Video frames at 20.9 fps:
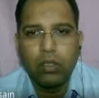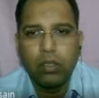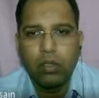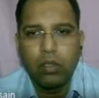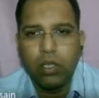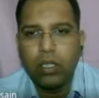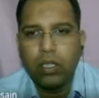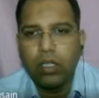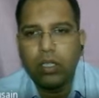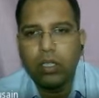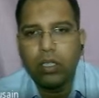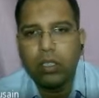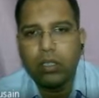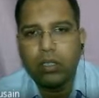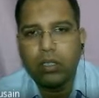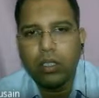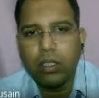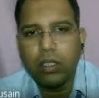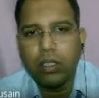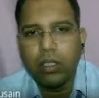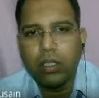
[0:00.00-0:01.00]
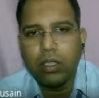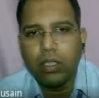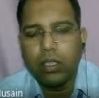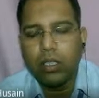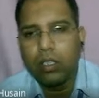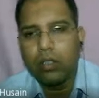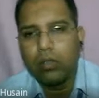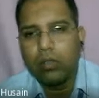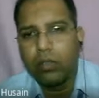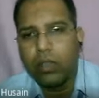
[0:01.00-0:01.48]
Okay, these
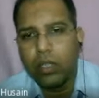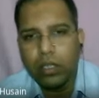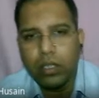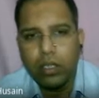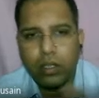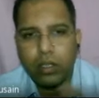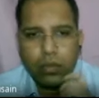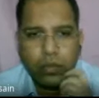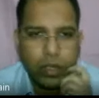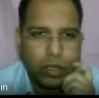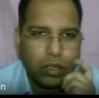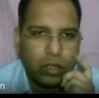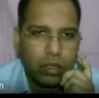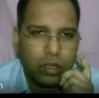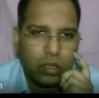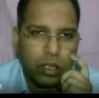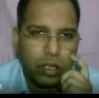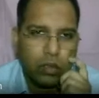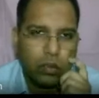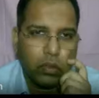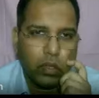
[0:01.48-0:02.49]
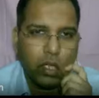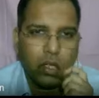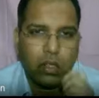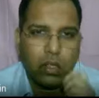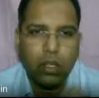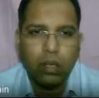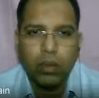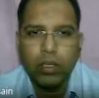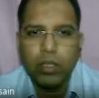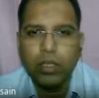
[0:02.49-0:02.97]
fungal infections are very
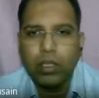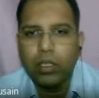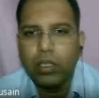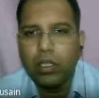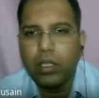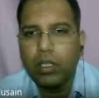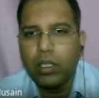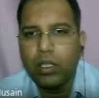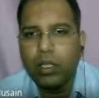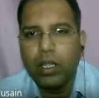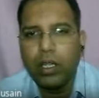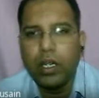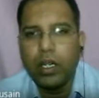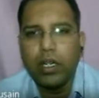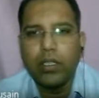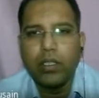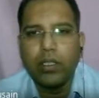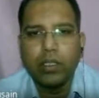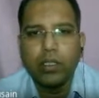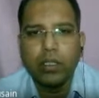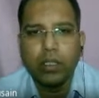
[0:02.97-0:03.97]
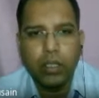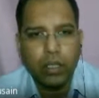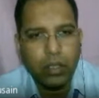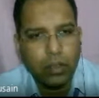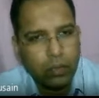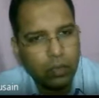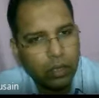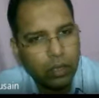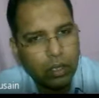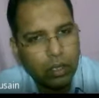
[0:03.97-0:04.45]
common, and
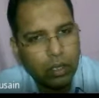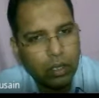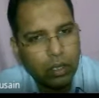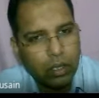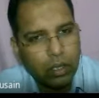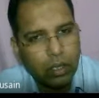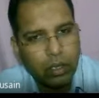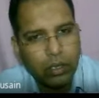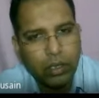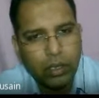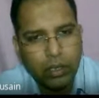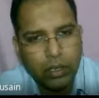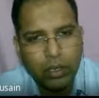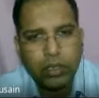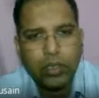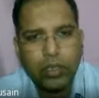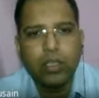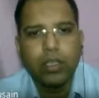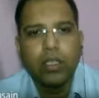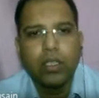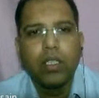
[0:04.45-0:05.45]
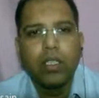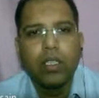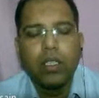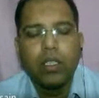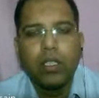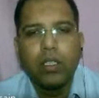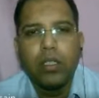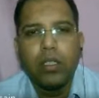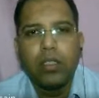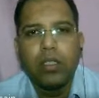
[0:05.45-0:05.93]
if we consider it
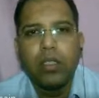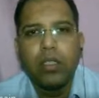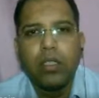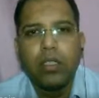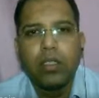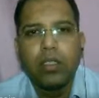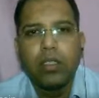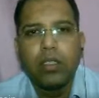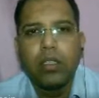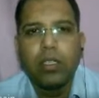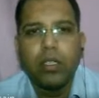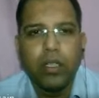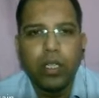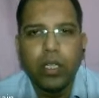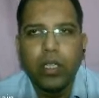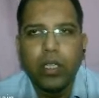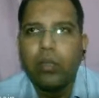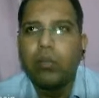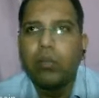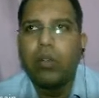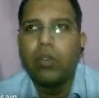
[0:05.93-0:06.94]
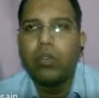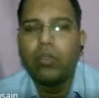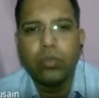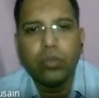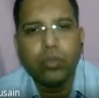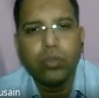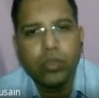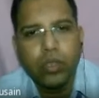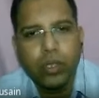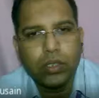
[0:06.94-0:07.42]
in this rainy
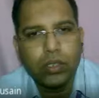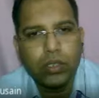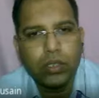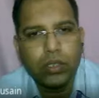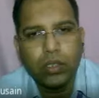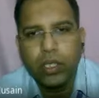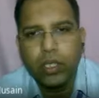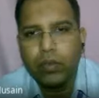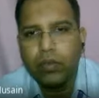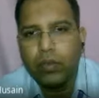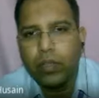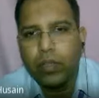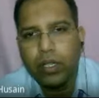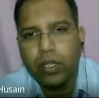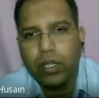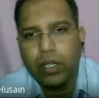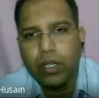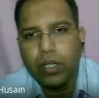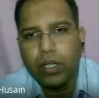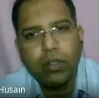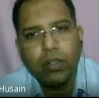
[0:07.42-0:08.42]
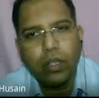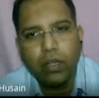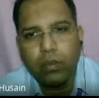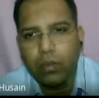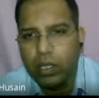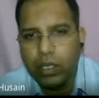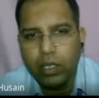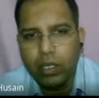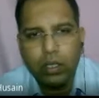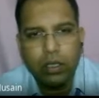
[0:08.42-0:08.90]
monsoon season, they are very common,
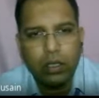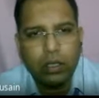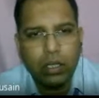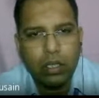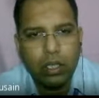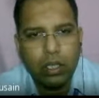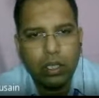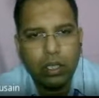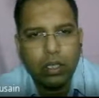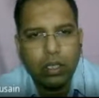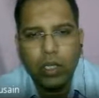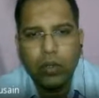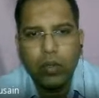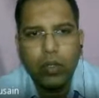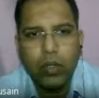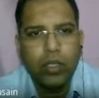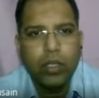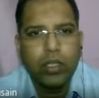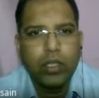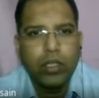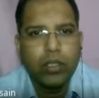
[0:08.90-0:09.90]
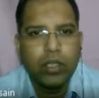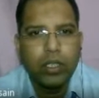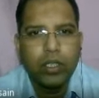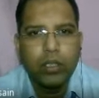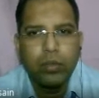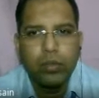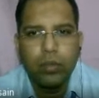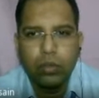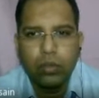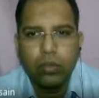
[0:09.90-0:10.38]
and everyone is really
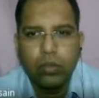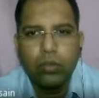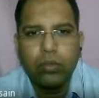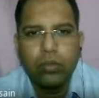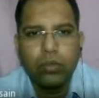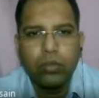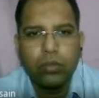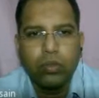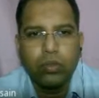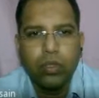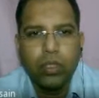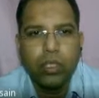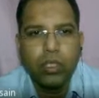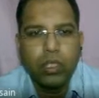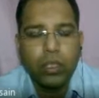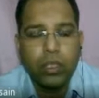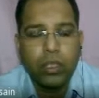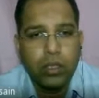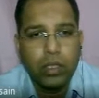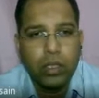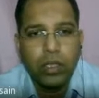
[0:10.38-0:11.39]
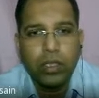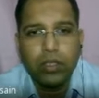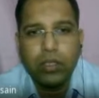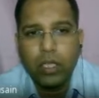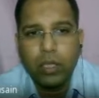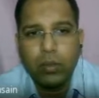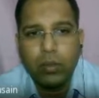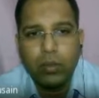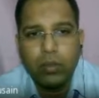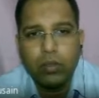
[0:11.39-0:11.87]
prone to
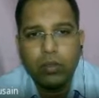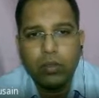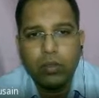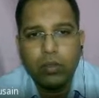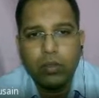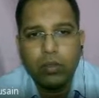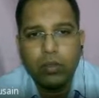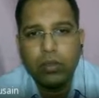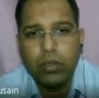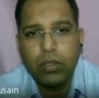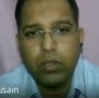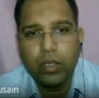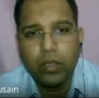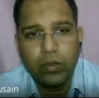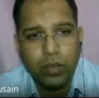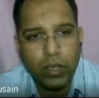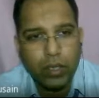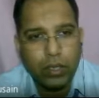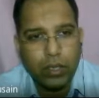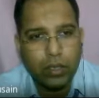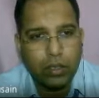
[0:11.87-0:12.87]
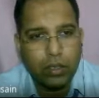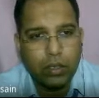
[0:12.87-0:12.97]
these type of infections.